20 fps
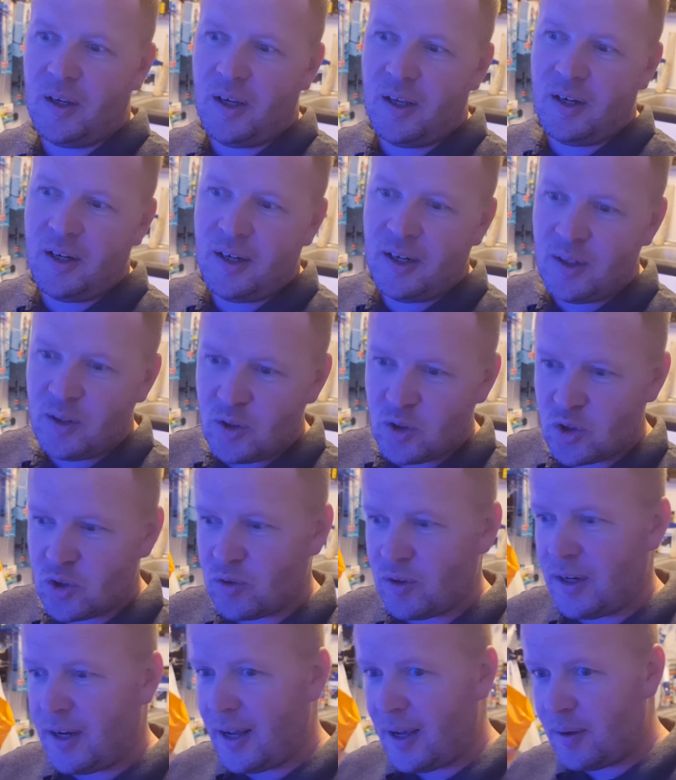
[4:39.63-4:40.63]
in an
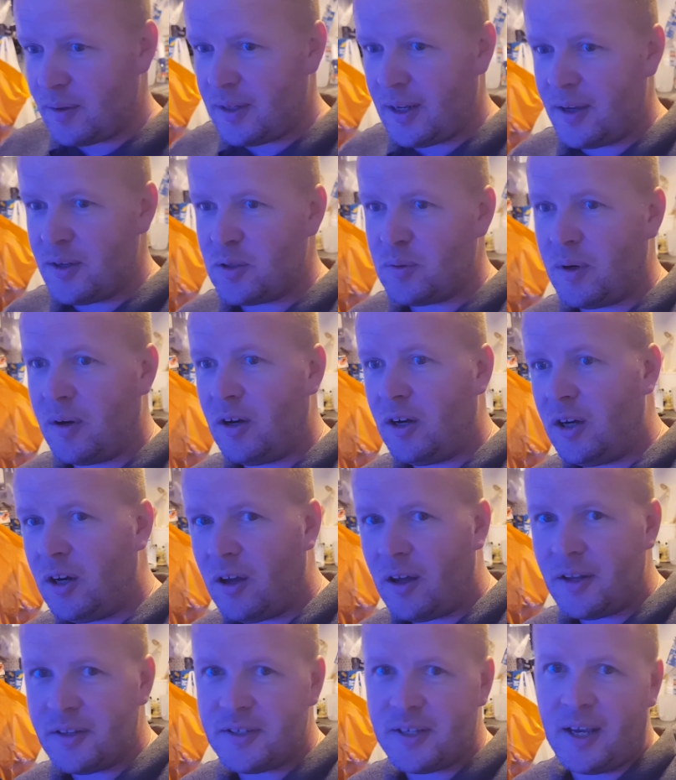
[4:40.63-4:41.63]
industry nowadays where a
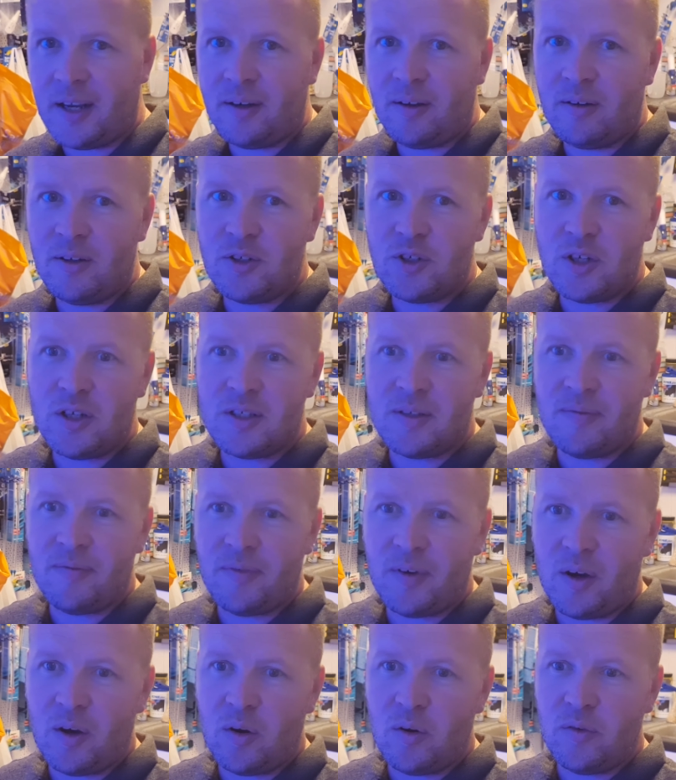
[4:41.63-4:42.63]
lot of technology is
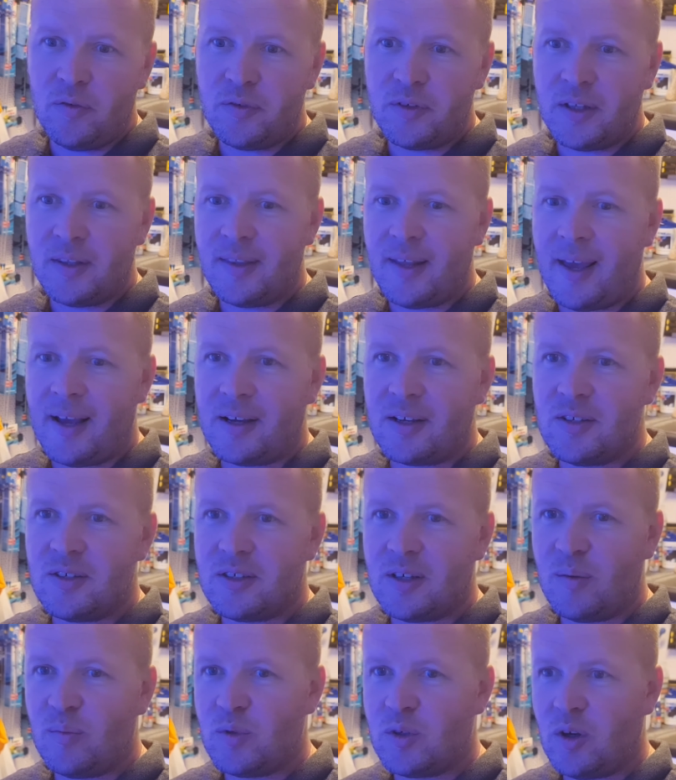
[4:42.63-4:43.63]
involved, and that can
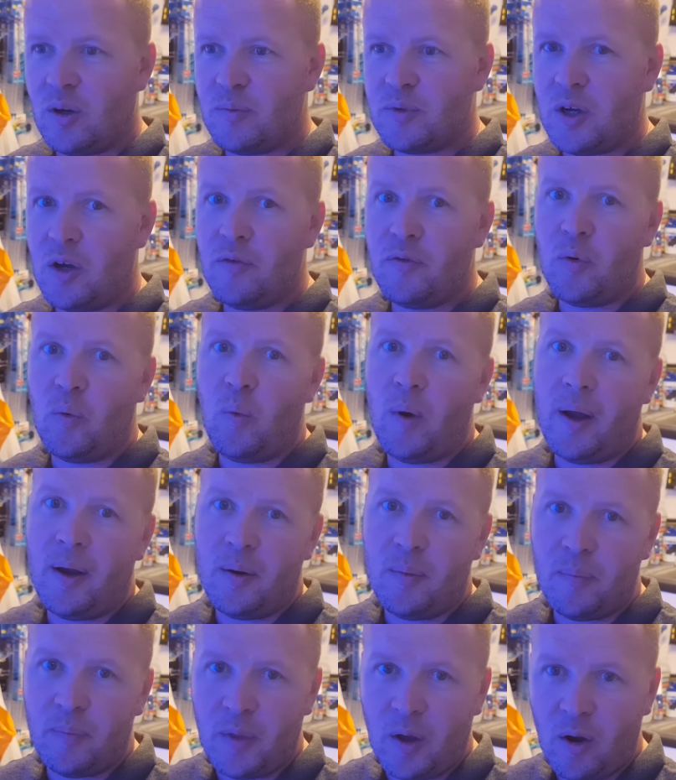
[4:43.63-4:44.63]
sometimes
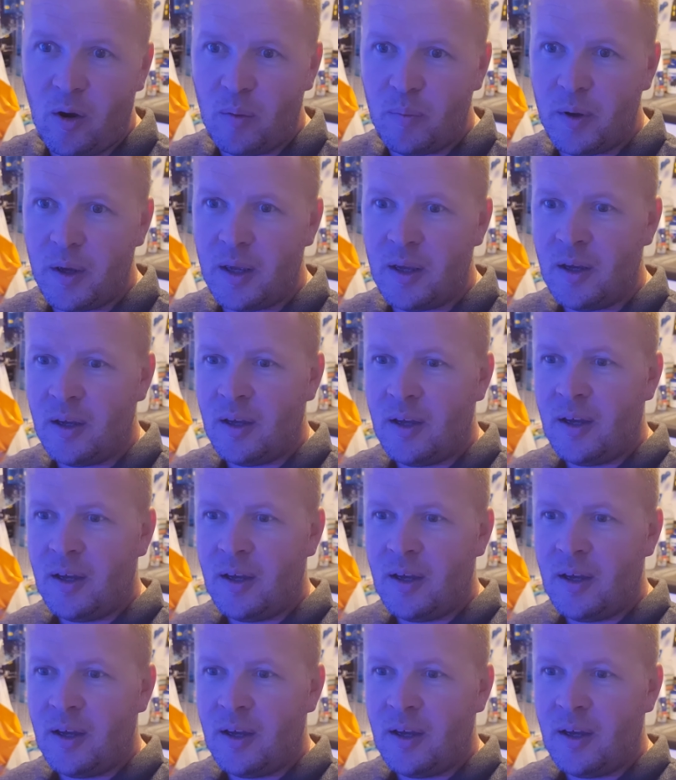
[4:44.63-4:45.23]
overwhelm the hobby.